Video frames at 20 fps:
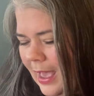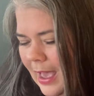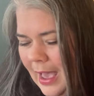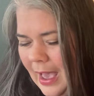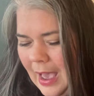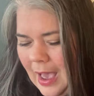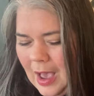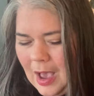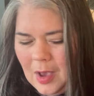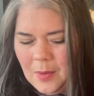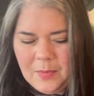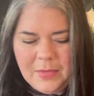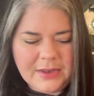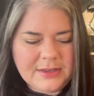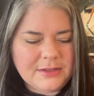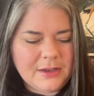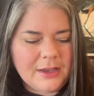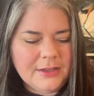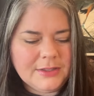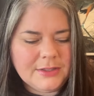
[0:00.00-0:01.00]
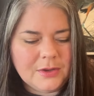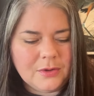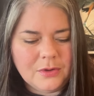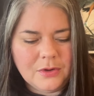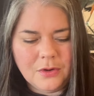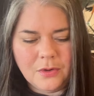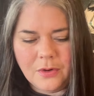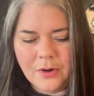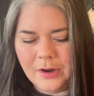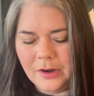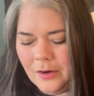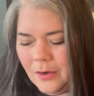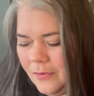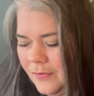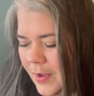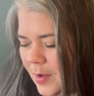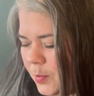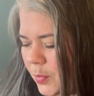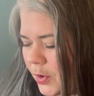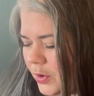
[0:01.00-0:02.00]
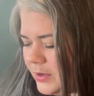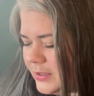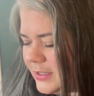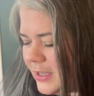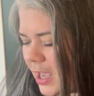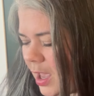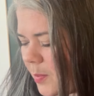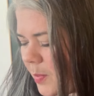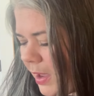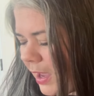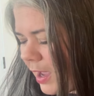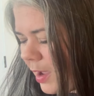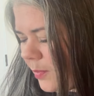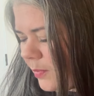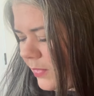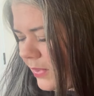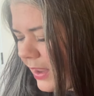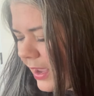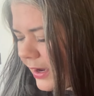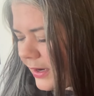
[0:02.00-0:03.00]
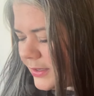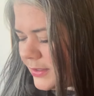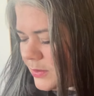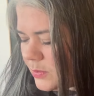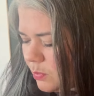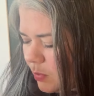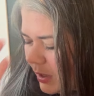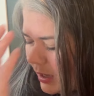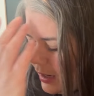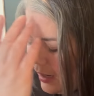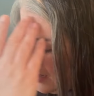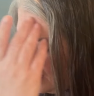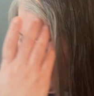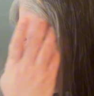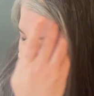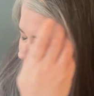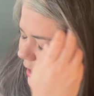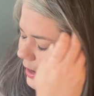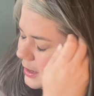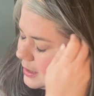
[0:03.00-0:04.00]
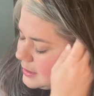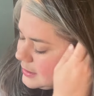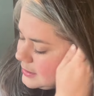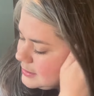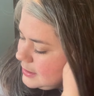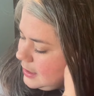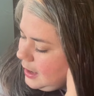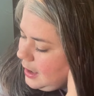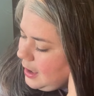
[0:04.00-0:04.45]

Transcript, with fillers: It's also Nora November is coming up next week, and